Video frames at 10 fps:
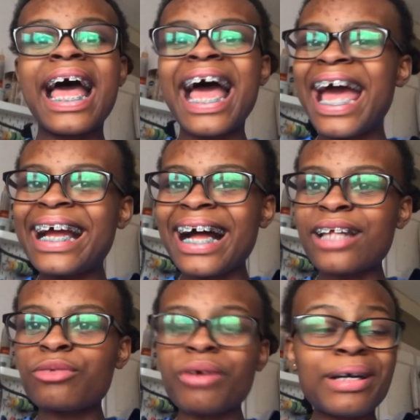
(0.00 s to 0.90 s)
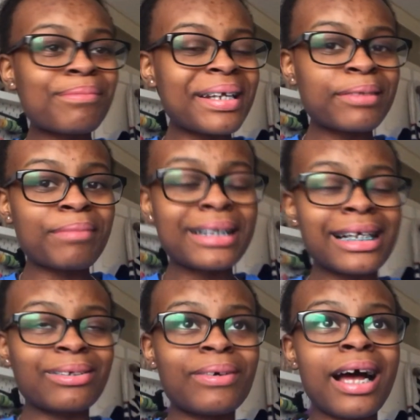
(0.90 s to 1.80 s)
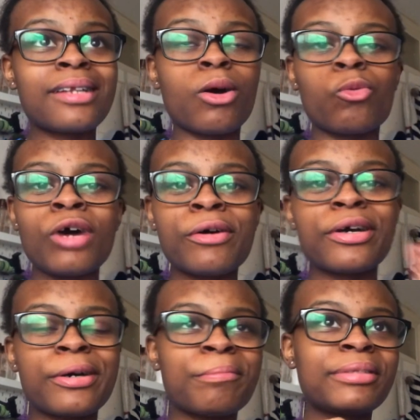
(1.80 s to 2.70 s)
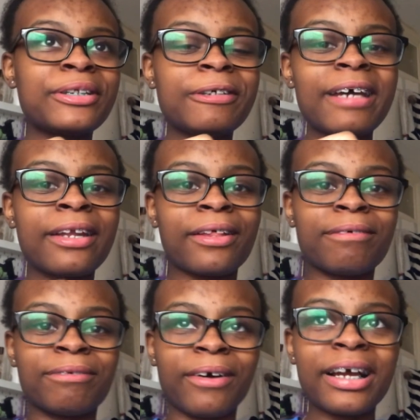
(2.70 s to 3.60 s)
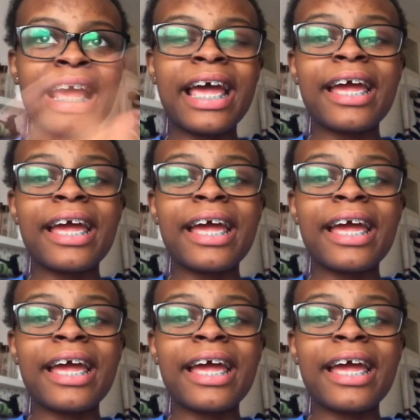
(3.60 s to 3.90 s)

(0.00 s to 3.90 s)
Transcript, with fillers: Hey guys, welcome back to my channel and welcome to another vlog.